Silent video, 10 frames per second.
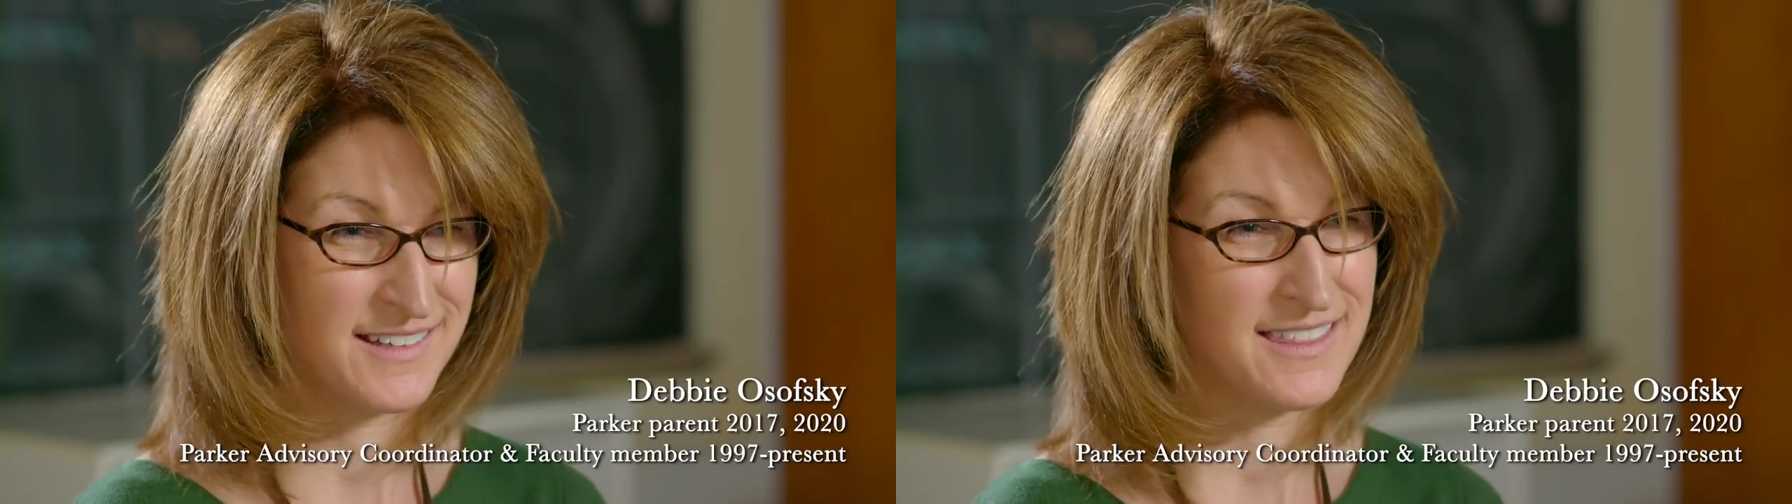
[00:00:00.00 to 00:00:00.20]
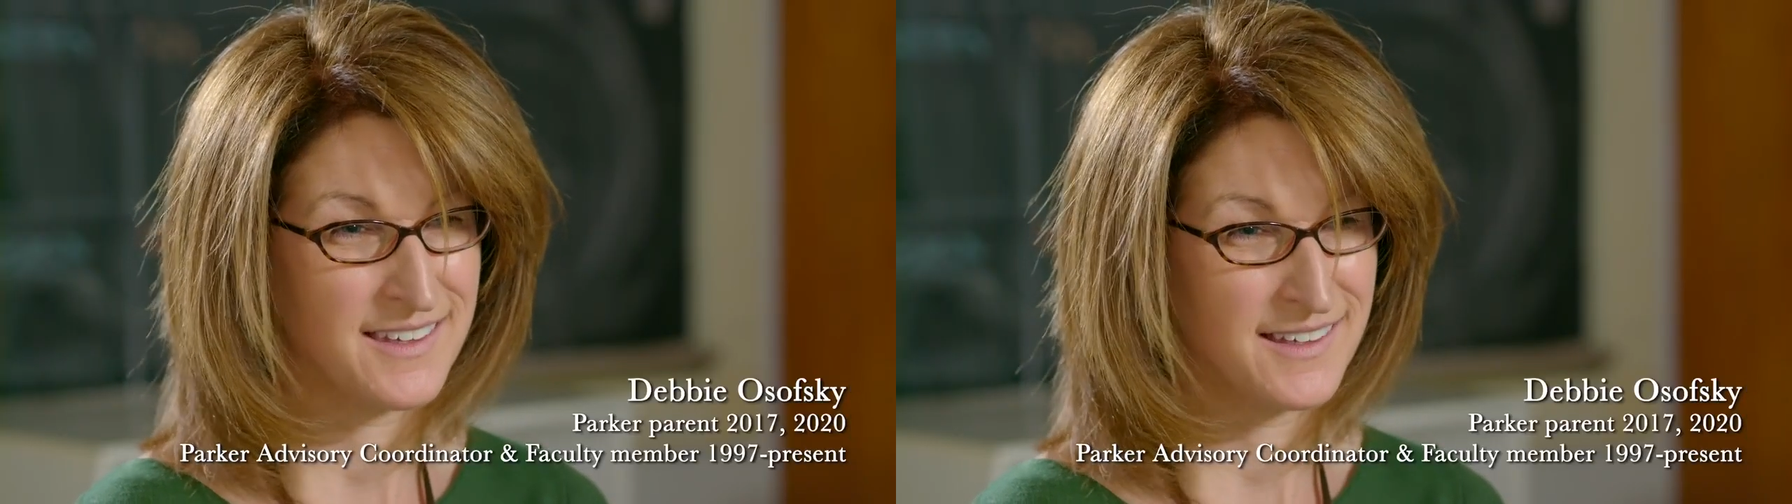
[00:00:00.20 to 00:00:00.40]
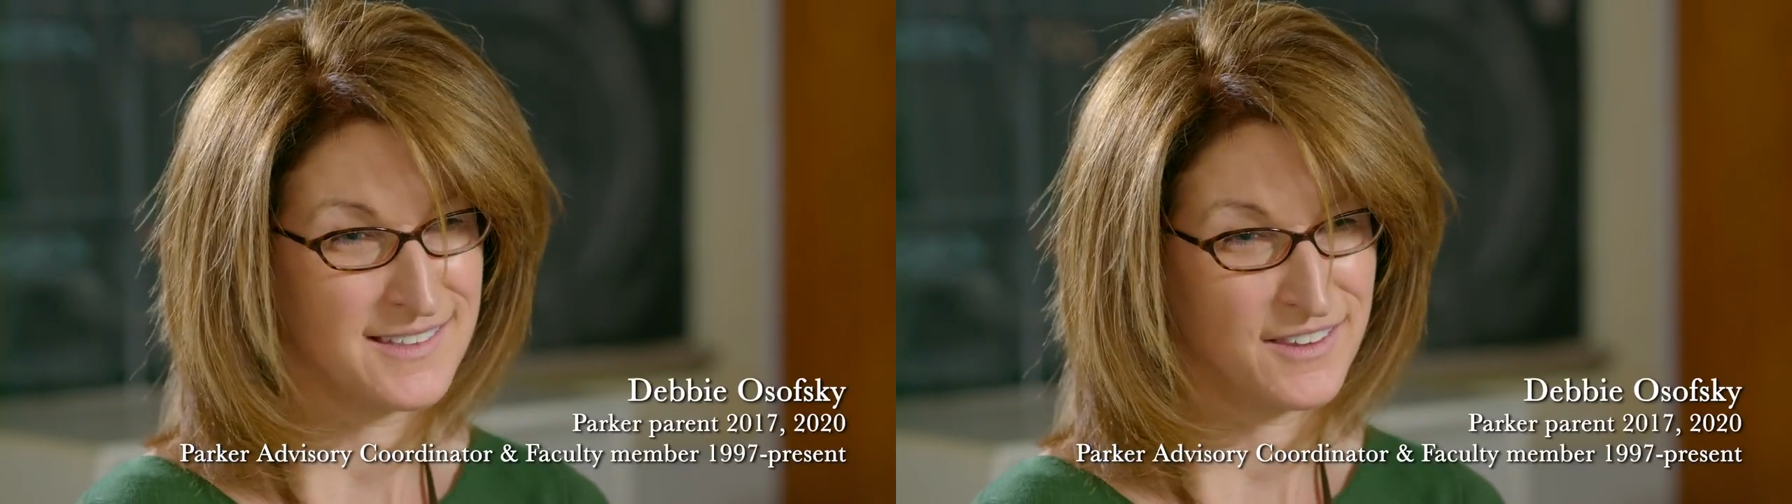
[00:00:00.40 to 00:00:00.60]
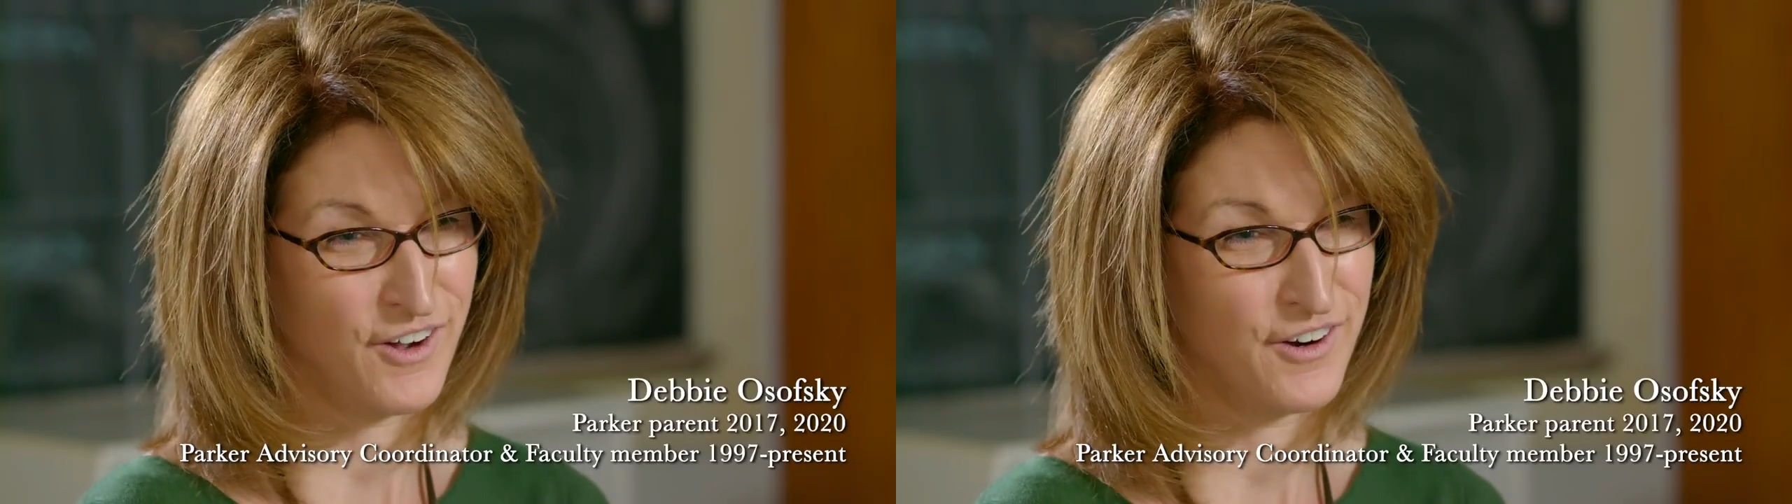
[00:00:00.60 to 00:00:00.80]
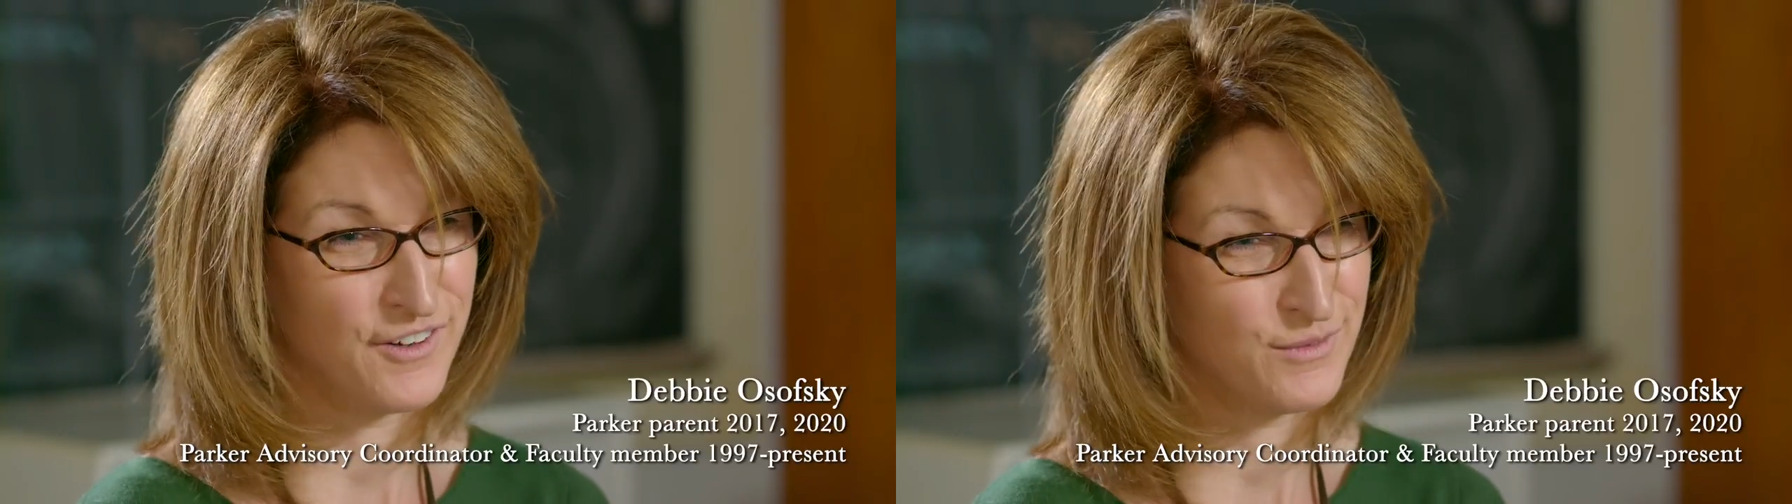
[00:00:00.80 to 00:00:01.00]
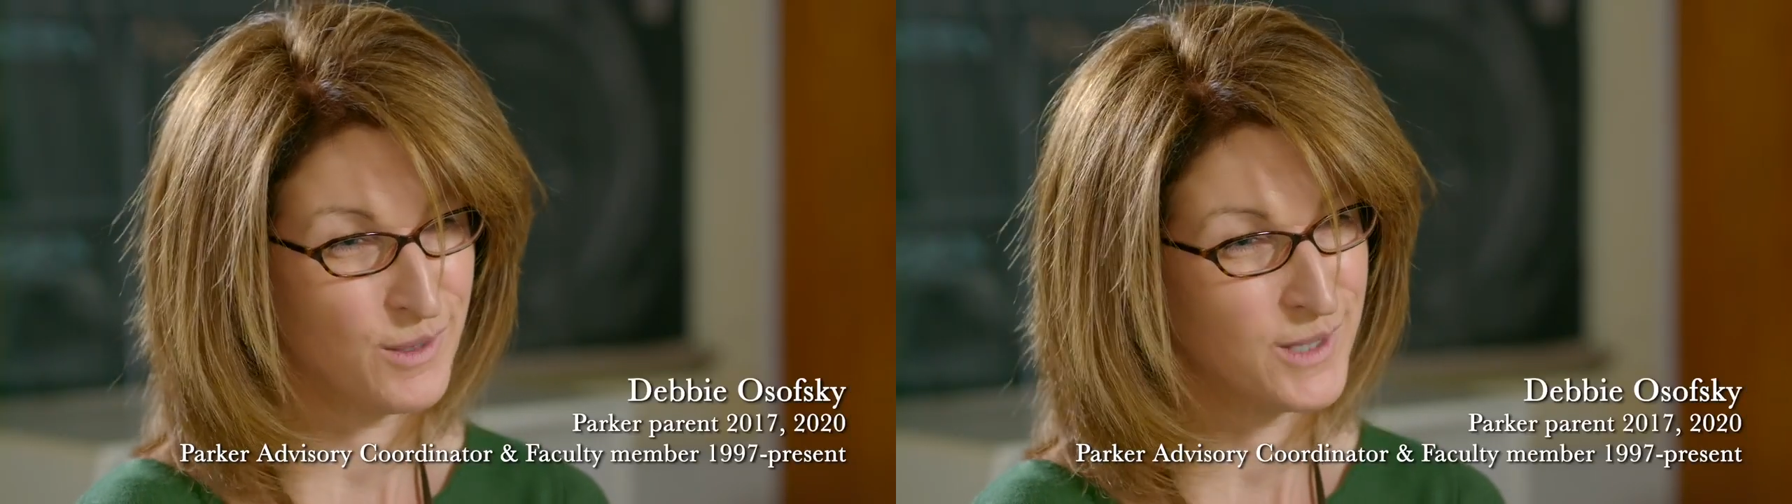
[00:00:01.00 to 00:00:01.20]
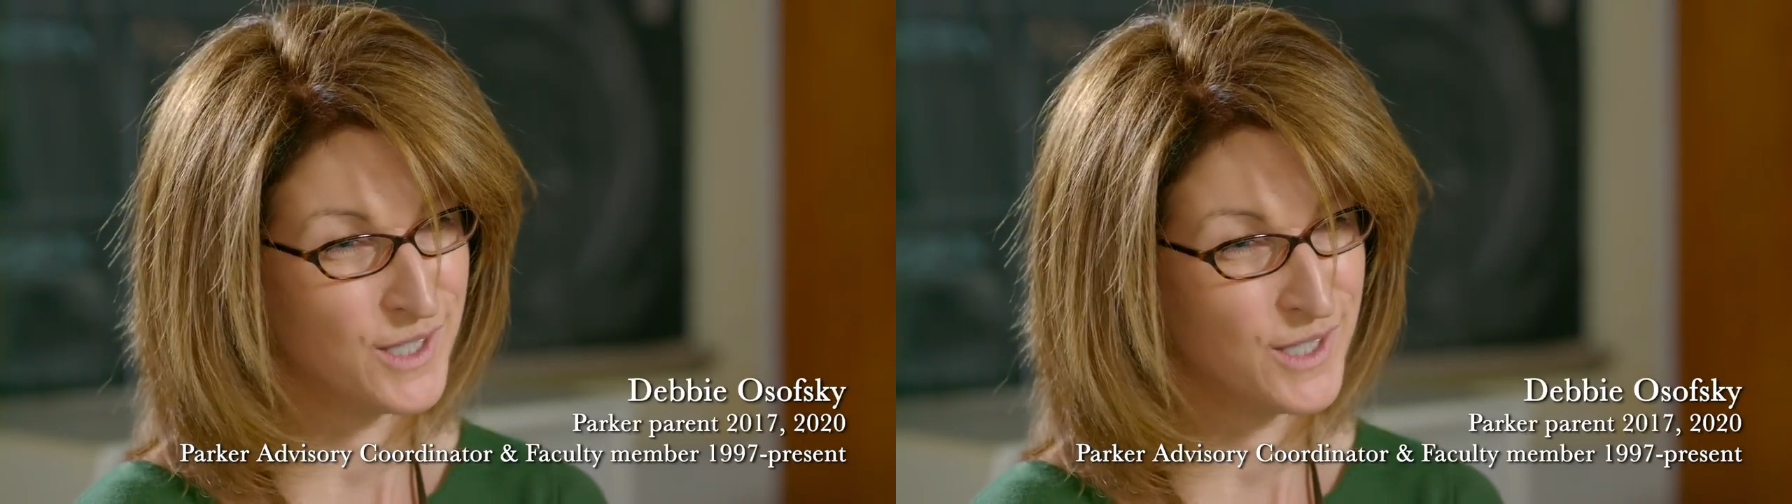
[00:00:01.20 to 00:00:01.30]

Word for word: I think, is at the heart of what